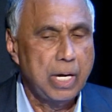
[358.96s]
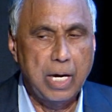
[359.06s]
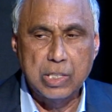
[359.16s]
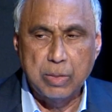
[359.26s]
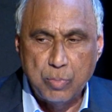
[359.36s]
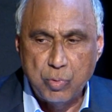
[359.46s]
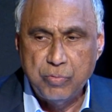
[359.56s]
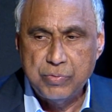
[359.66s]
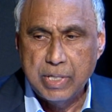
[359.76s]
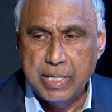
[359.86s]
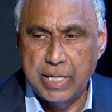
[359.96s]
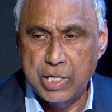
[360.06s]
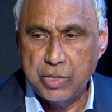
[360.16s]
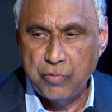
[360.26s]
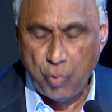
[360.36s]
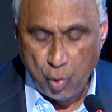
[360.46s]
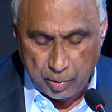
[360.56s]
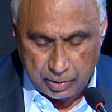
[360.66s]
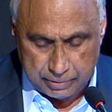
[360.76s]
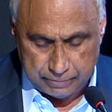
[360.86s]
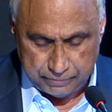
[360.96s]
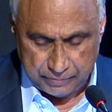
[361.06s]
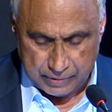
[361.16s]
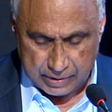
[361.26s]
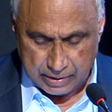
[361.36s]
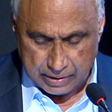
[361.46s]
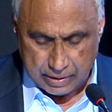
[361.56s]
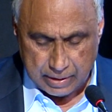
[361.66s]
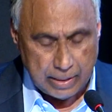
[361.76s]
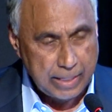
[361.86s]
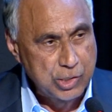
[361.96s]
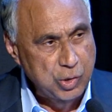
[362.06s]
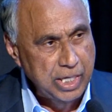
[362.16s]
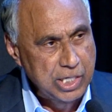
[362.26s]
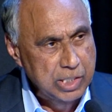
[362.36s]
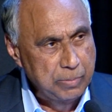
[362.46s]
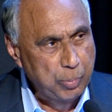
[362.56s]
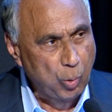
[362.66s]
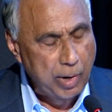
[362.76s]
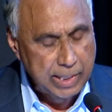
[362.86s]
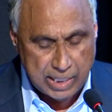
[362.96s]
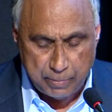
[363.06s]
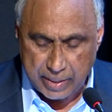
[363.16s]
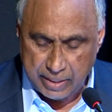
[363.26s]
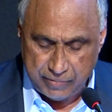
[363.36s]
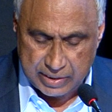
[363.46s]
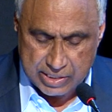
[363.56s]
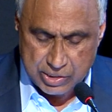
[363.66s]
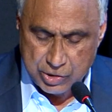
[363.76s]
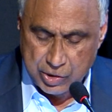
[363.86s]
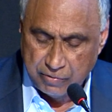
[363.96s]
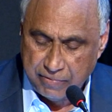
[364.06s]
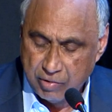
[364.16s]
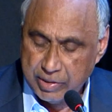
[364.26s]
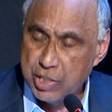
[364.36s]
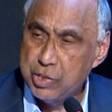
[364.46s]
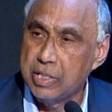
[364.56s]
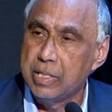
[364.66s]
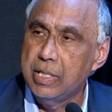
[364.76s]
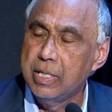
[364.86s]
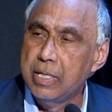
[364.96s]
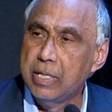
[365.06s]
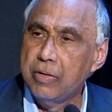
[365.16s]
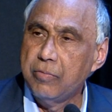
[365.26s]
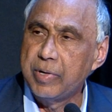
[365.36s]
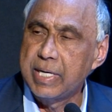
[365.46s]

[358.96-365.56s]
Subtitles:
and moves nation forward. Education provided me the essential foundation for